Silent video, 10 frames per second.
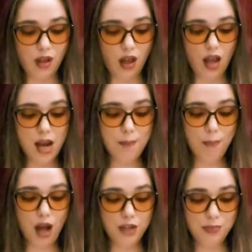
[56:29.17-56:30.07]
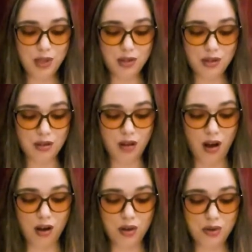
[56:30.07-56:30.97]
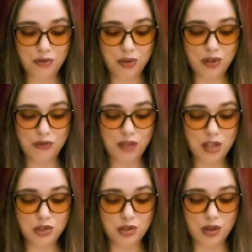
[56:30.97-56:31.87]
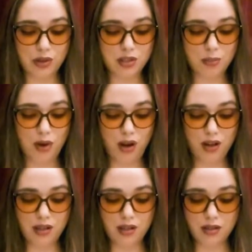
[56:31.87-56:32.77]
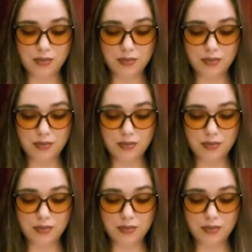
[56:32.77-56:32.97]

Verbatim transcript: It might be a claw, for the flesh there is upon it,